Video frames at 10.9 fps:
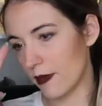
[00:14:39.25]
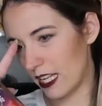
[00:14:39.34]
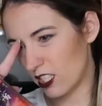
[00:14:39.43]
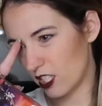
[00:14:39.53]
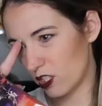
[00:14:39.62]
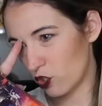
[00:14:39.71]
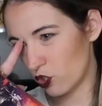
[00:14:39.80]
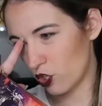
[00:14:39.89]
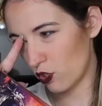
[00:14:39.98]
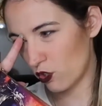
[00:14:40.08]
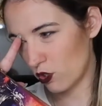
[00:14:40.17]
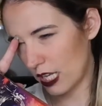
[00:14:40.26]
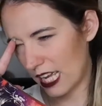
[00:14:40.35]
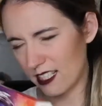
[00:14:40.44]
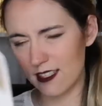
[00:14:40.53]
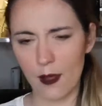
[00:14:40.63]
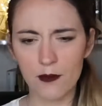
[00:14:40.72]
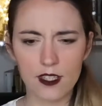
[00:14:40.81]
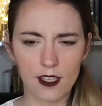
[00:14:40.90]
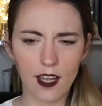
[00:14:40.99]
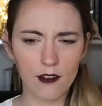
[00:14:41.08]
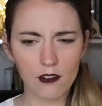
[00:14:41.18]
and she just accepts
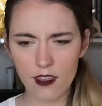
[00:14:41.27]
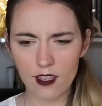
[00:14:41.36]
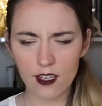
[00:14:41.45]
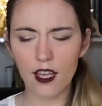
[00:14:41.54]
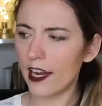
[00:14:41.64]
everything.